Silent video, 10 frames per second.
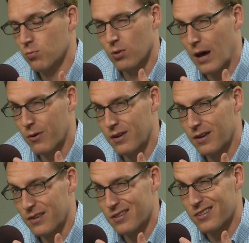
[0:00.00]

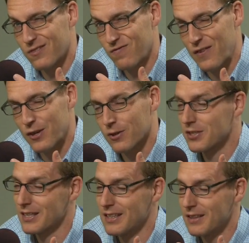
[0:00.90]
Loudoun is $50,000 or
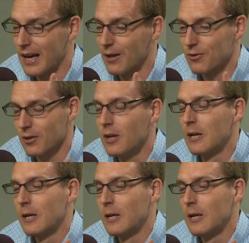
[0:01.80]
$60,000.